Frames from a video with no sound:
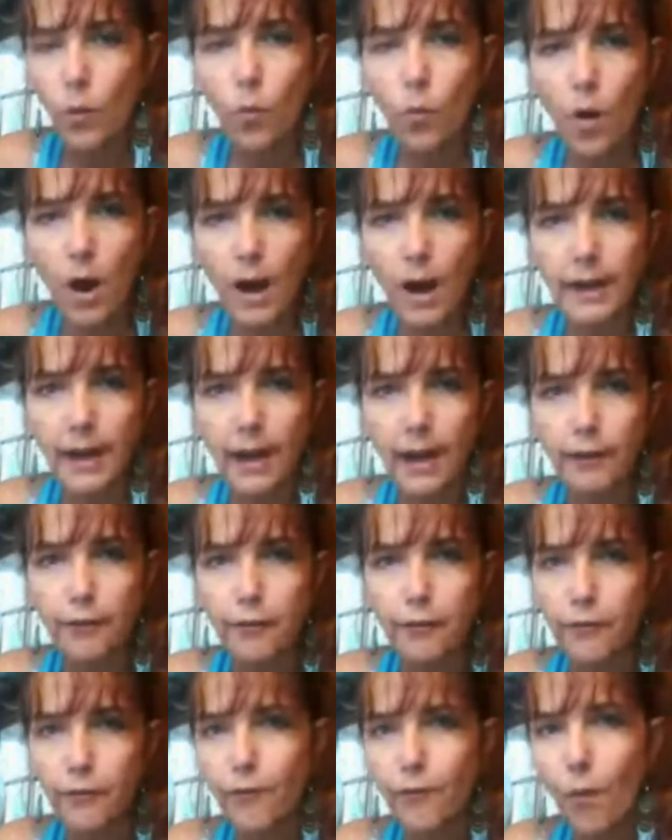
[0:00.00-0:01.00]
1 out
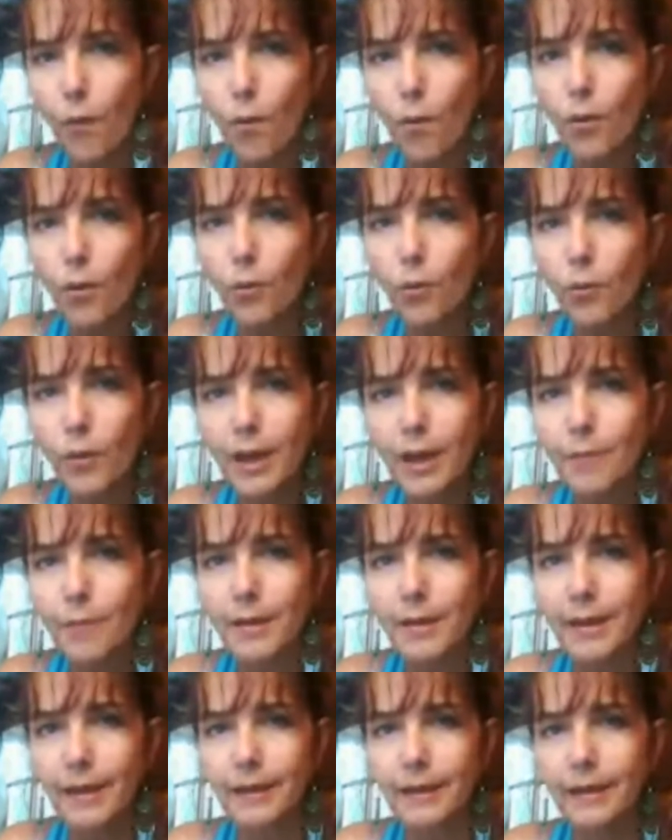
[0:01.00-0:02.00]
of 4
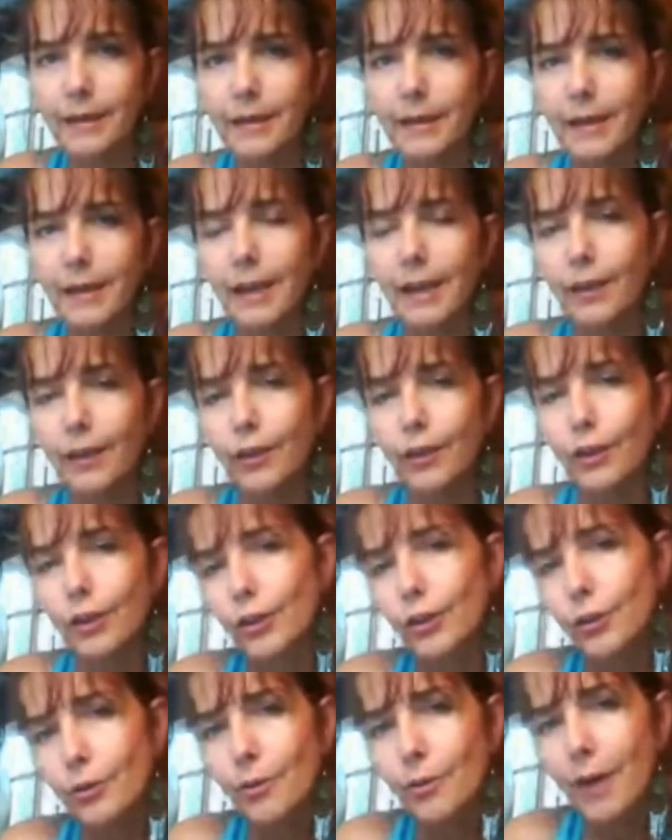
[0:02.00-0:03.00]
women in the
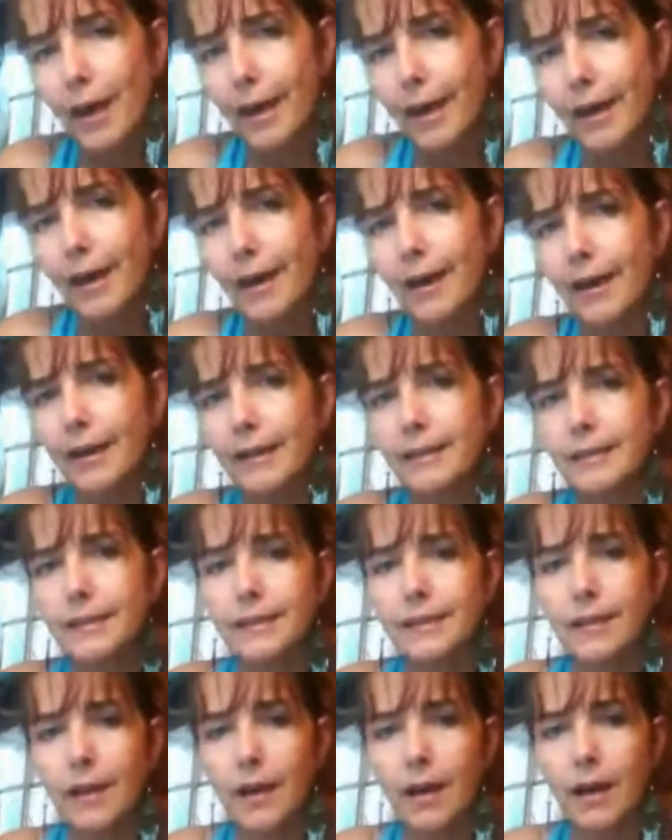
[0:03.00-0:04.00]

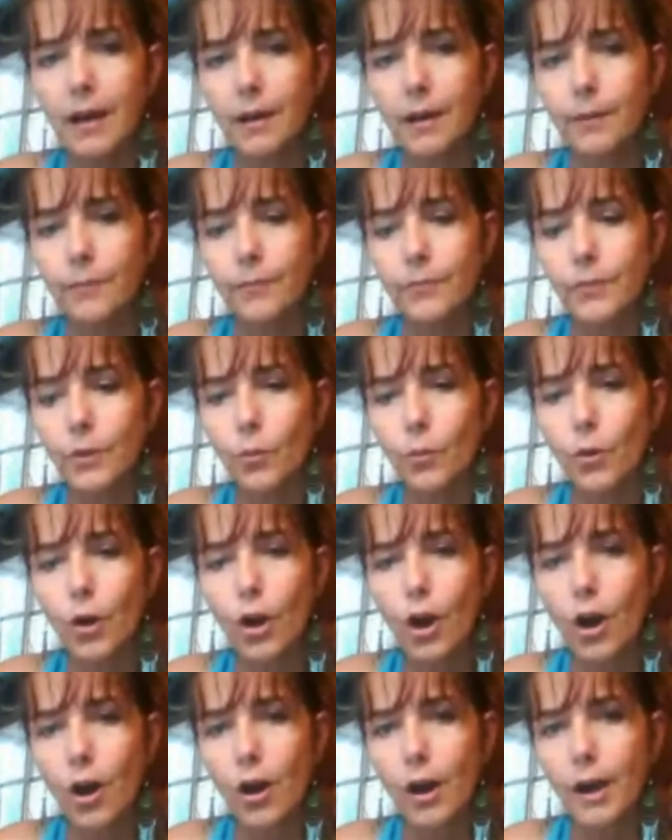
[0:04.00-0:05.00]
U.S.
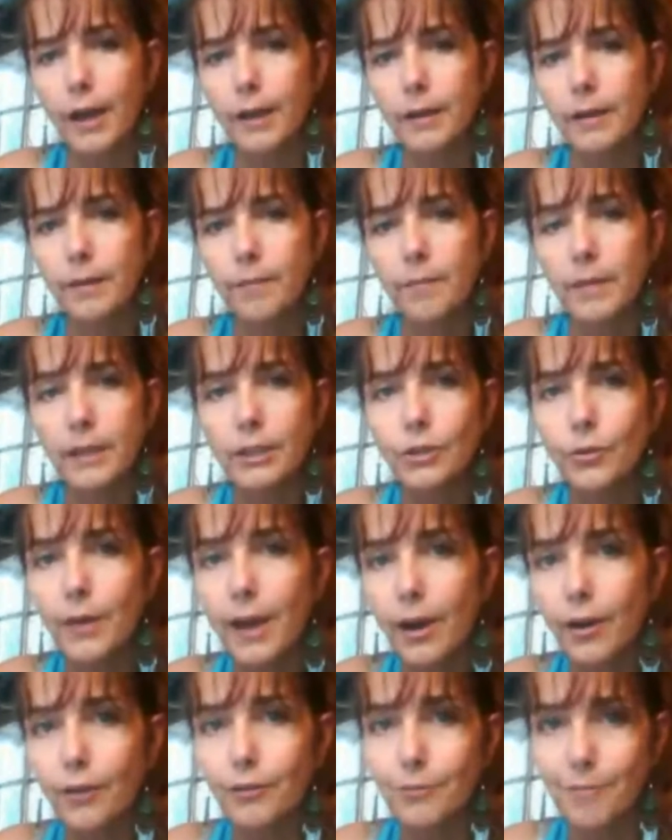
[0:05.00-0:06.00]
Were on mental
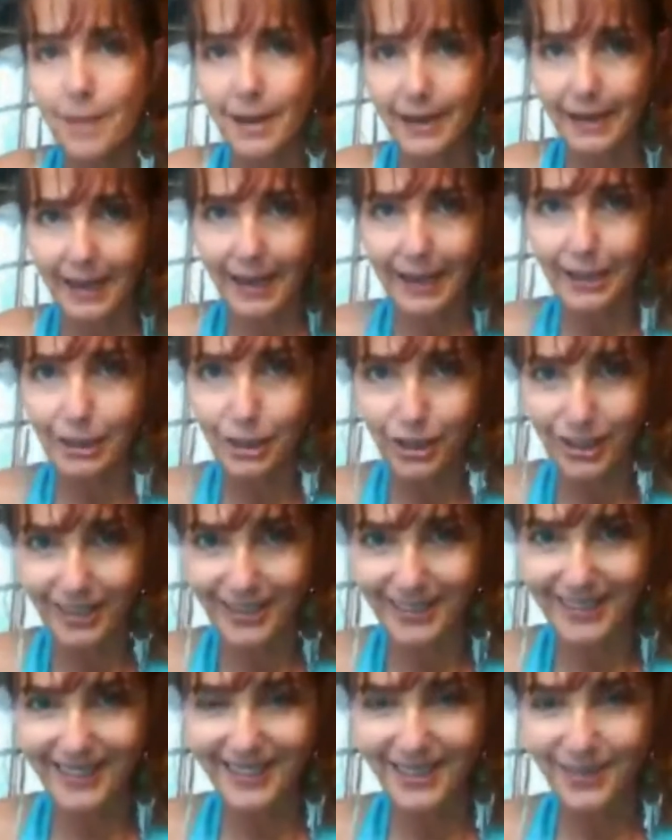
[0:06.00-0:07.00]
health
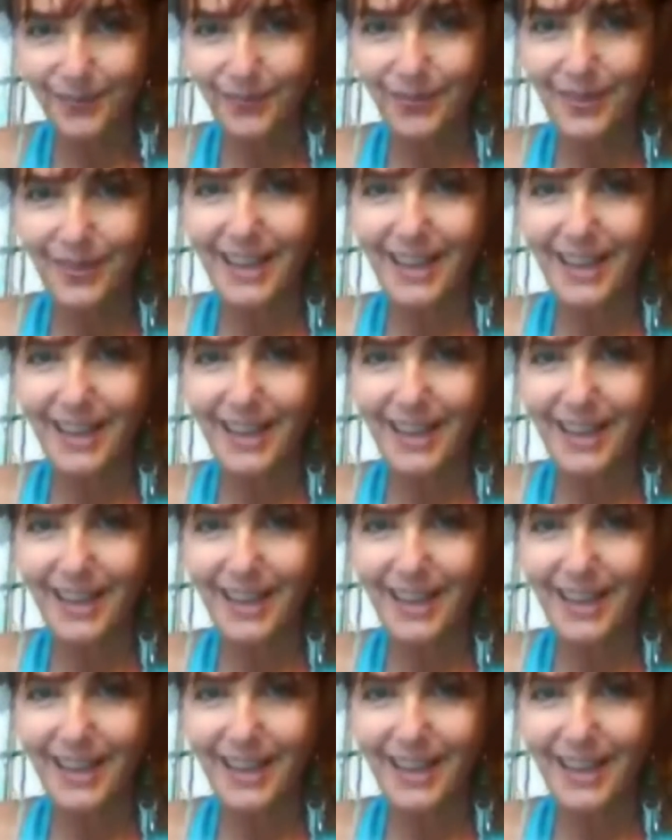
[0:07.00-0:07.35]
medications.